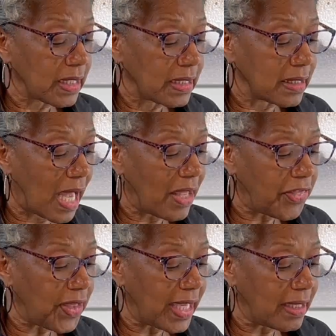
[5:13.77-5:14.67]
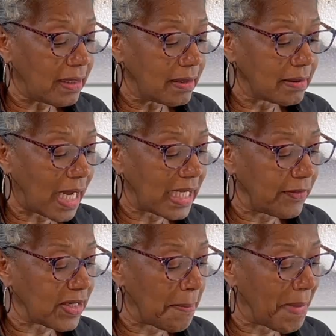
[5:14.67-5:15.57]
Nothing, not
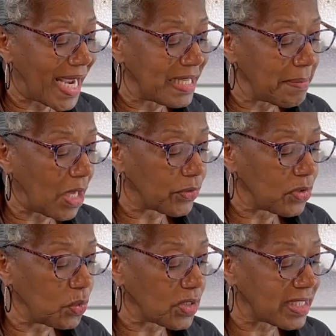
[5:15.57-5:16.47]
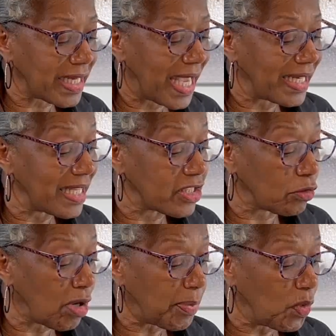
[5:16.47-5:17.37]
even a mighty mountain, will stand in
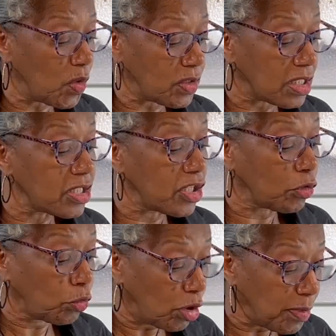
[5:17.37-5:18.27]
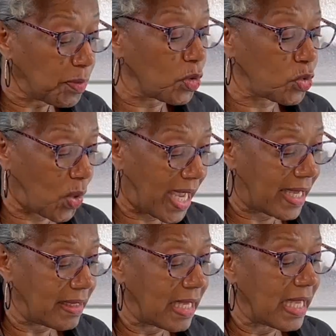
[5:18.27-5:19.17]
Zerubbabel's, Zerubbabel's
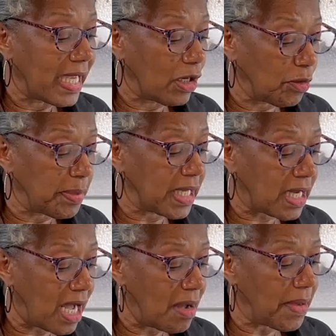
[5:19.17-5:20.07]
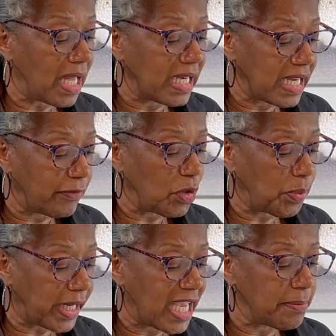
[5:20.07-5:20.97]
way, it will become a level
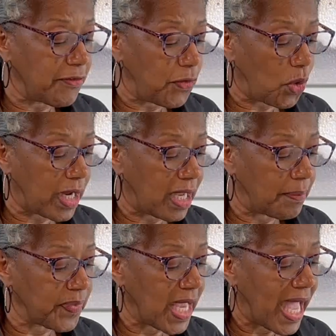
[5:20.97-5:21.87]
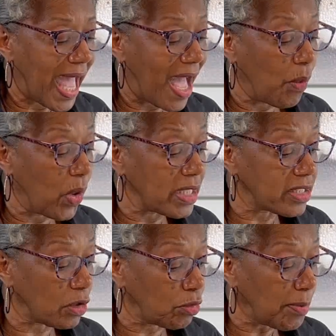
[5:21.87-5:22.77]
plain before him. And when
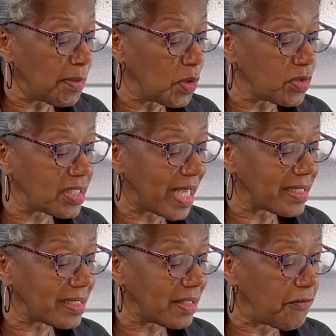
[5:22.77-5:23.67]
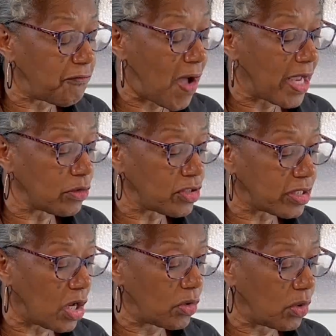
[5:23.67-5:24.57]
Zerubbabel sets the final
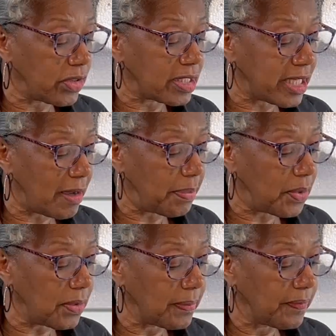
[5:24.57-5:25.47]
stone on the temple